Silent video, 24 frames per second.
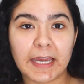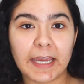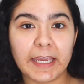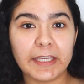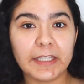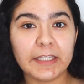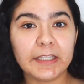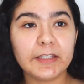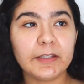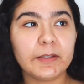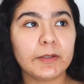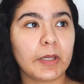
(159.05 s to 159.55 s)

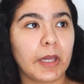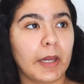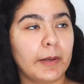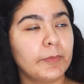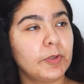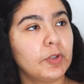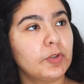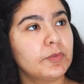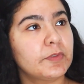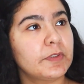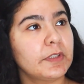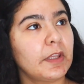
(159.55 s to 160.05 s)
I'm
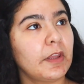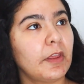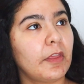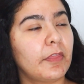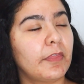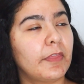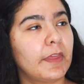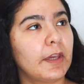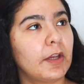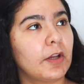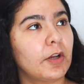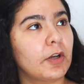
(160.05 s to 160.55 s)
using
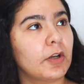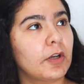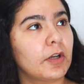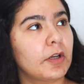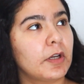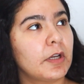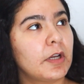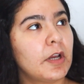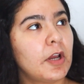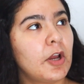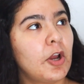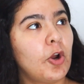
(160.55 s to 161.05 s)
their